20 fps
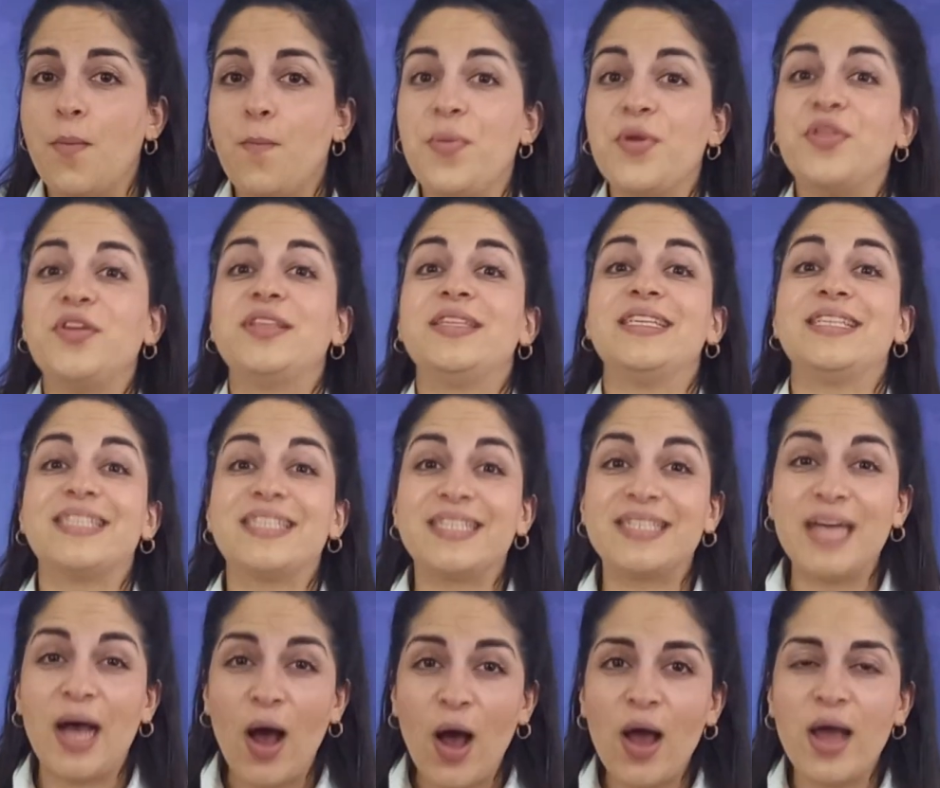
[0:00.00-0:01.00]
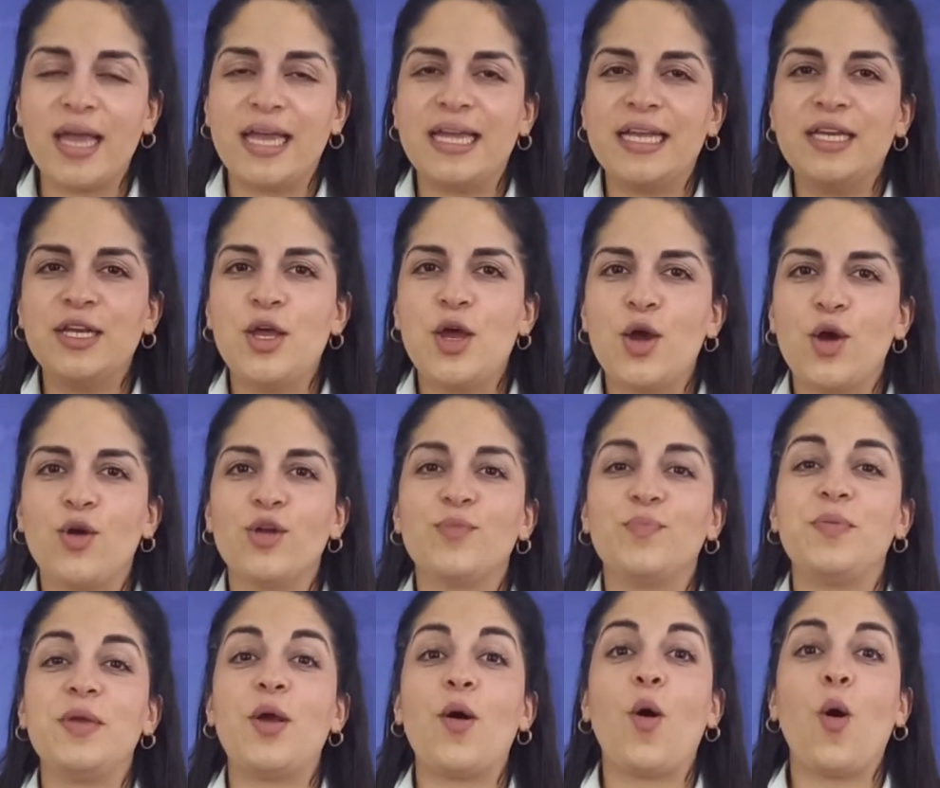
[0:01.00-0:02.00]
but the design could
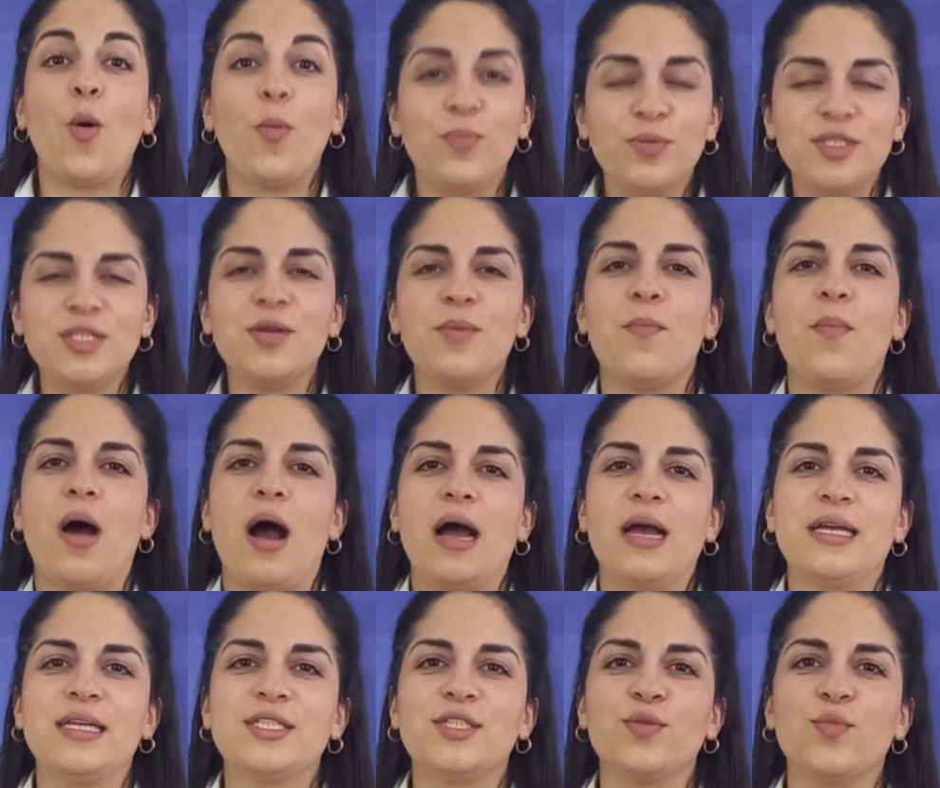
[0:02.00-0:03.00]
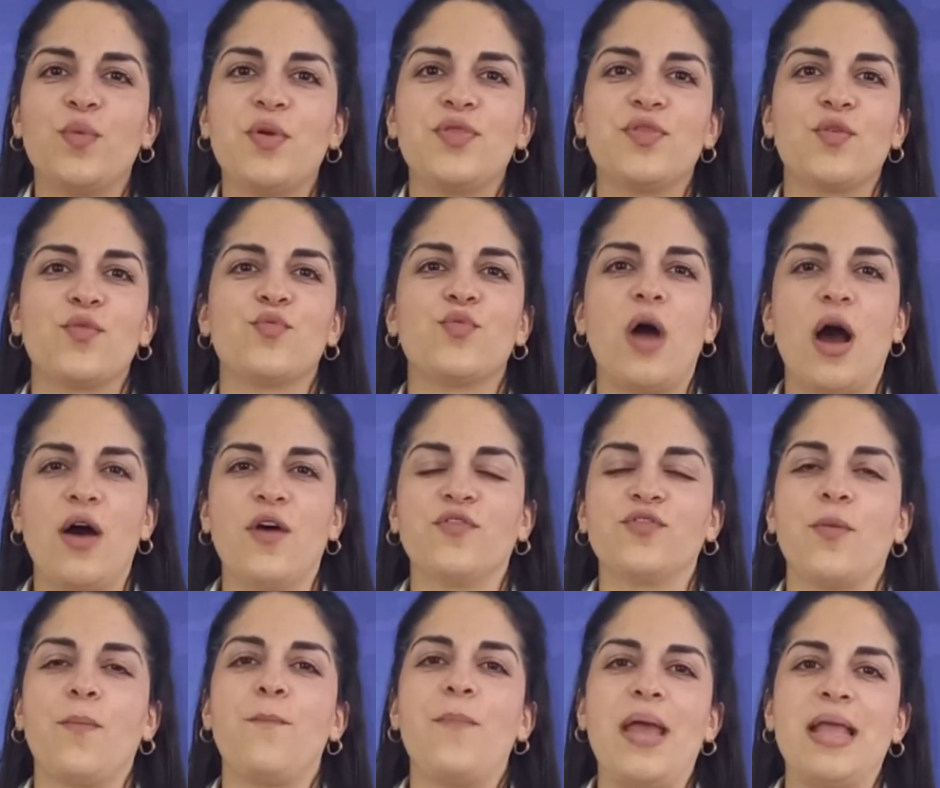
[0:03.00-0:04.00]
be optimized with the
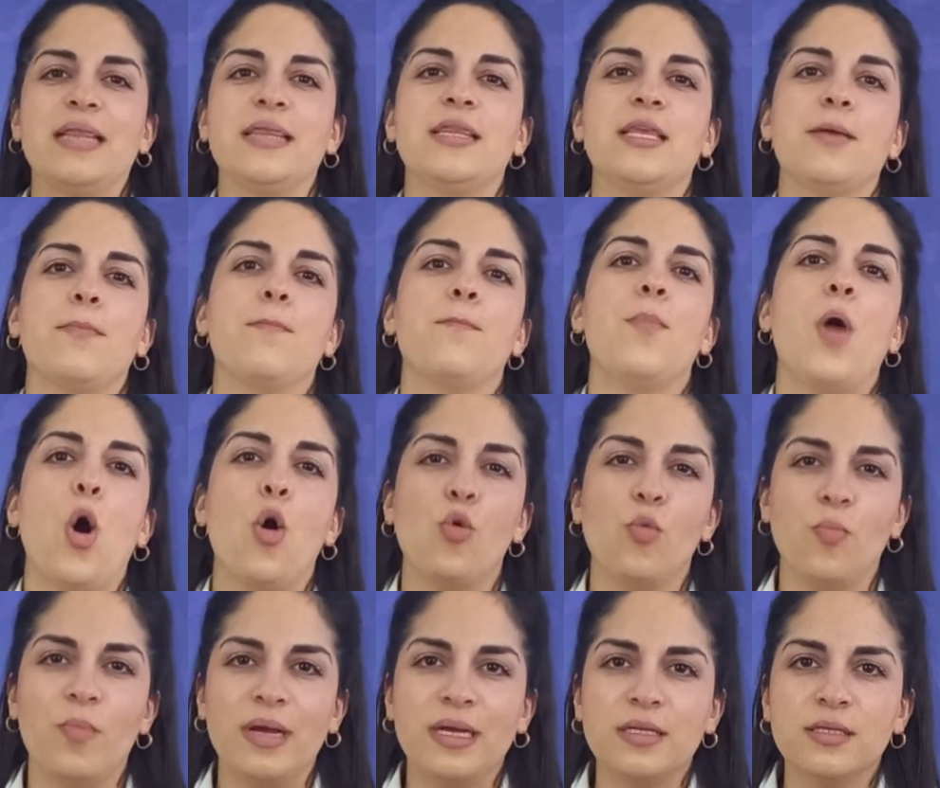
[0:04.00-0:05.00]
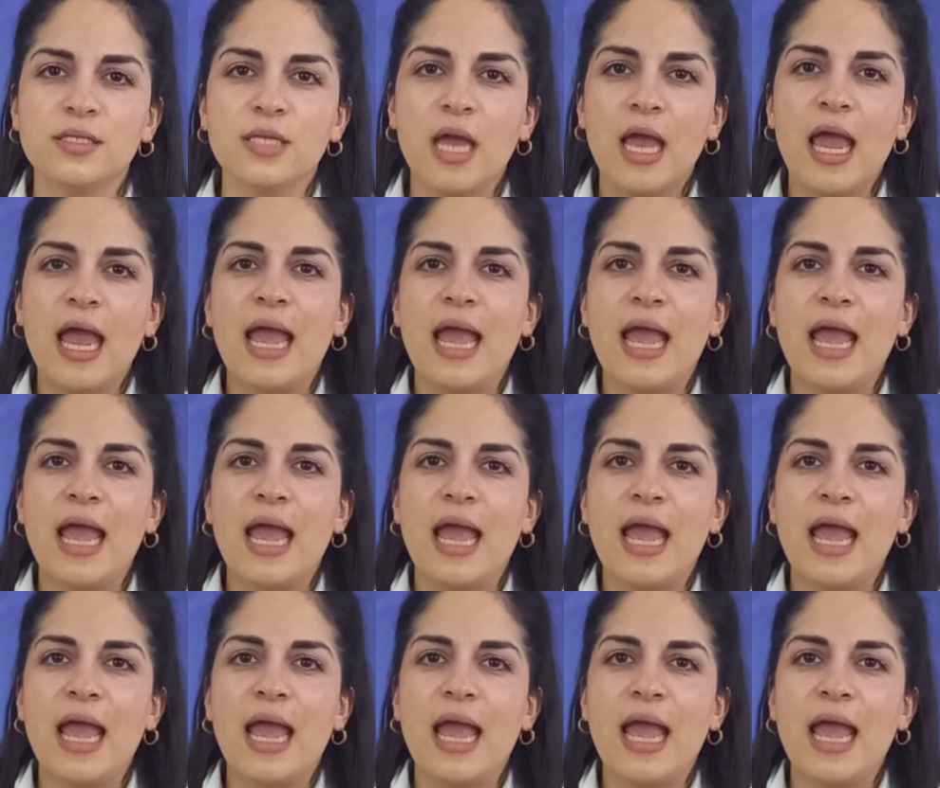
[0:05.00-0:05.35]
raft bending moment